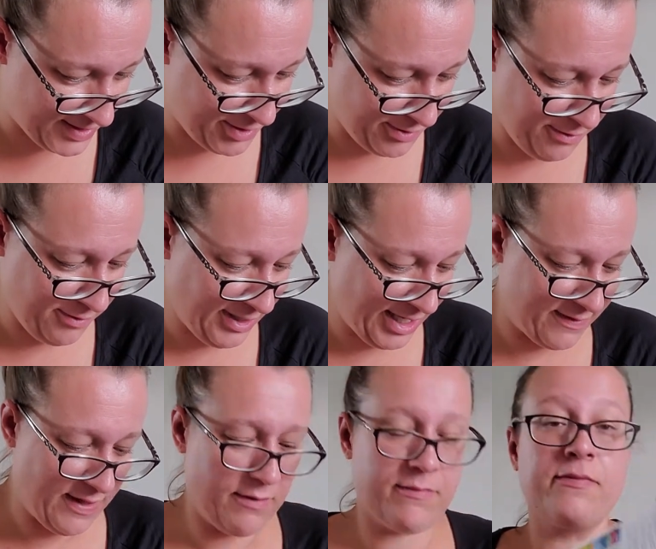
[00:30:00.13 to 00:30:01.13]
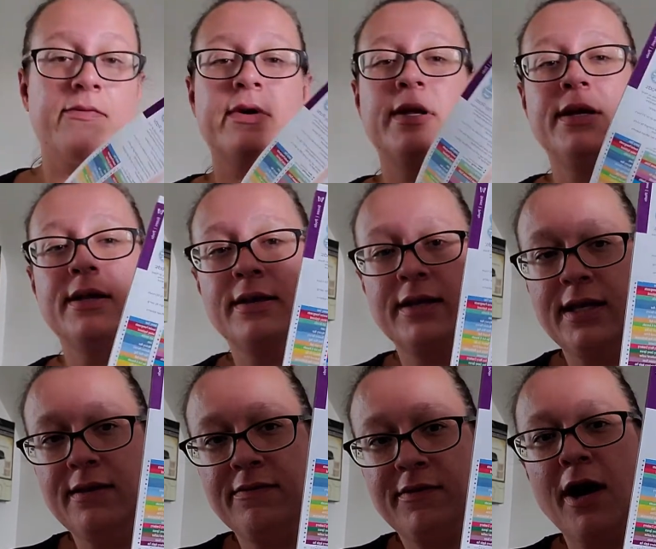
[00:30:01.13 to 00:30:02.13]
new. Like, they
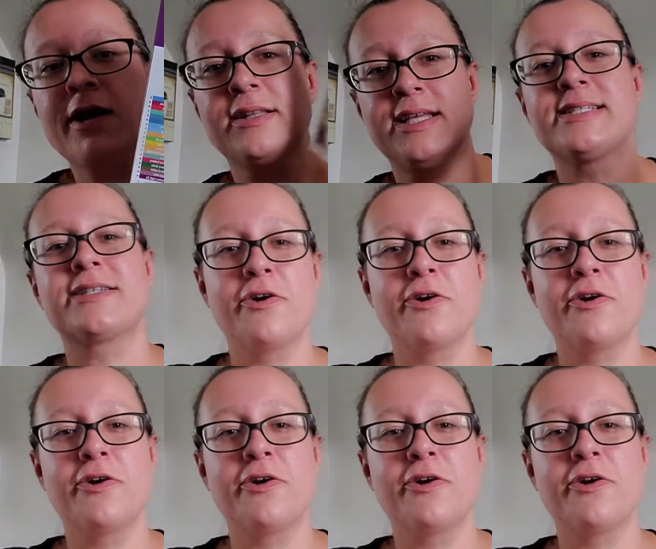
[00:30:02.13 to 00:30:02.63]
really got a list